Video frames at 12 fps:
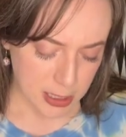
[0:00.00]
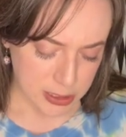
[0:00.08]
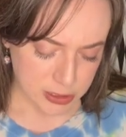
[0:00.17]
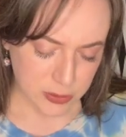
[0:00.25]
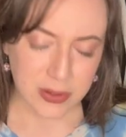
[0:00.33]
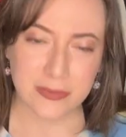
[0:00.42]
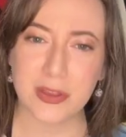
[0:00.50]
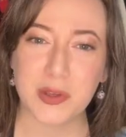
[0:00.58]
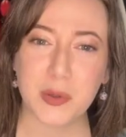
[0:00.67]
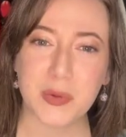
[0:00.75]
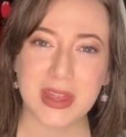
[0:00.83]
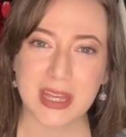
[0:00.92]
So even though you
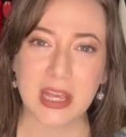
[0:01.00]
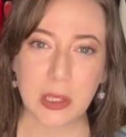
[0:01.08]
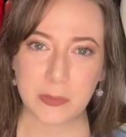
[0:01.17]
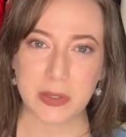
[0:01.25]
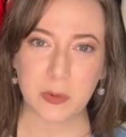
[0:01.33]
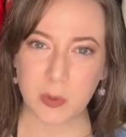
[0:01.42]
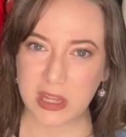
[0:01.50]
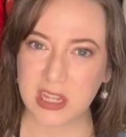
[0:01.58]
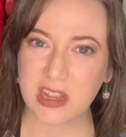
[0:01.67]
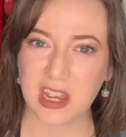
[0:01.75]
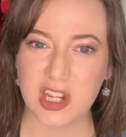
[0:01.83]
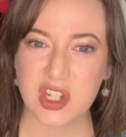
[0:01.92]
would think it'd be really
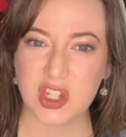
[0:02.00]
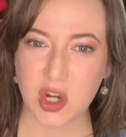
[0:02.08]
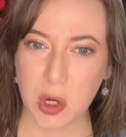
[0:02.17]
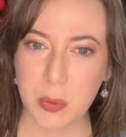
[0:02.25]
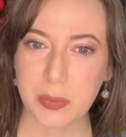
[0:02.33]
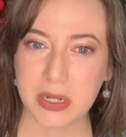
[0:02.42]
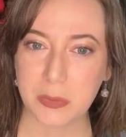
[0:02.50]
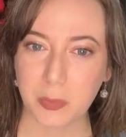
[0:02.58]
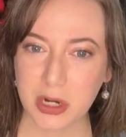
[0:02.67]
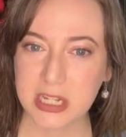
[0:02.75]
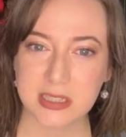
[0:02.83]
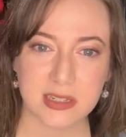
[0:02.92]
like sharp and
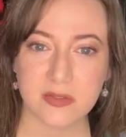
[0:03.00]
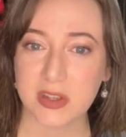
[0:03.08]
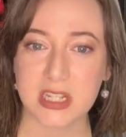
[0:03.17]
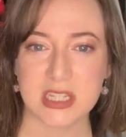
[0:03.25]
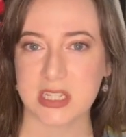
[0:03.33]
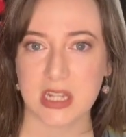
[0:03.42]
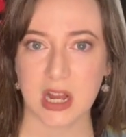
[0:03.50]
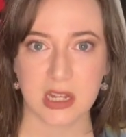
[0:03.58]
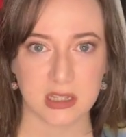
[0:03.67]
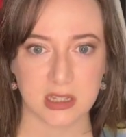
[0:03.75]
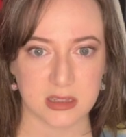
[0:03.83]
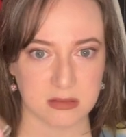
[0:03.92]
abrasive, it's not.
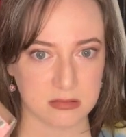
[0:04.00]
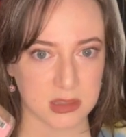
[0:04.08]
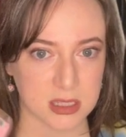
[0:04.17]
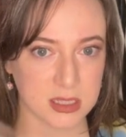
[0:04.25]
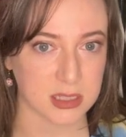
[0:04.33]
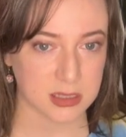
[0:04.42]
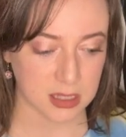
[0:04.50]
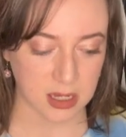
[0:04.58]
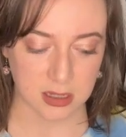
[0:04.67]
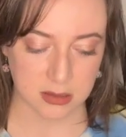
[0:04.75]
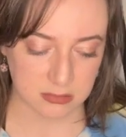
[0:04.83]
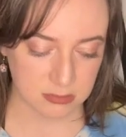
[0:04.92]
This is
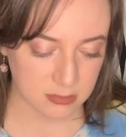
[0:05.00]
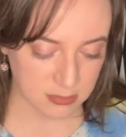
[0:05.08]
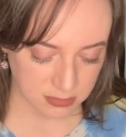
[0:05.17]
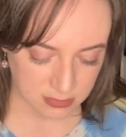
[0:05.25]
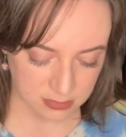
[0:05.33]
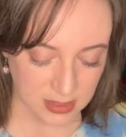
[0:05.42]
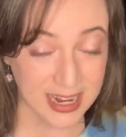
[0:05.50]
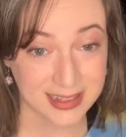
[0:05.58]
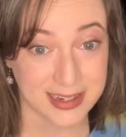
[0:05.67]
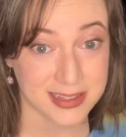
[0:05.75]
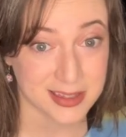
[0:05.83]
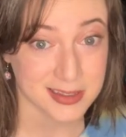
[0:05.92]
like, I
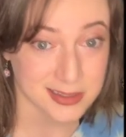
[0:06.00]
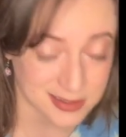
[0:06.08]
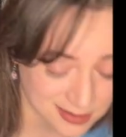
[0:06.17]
like this.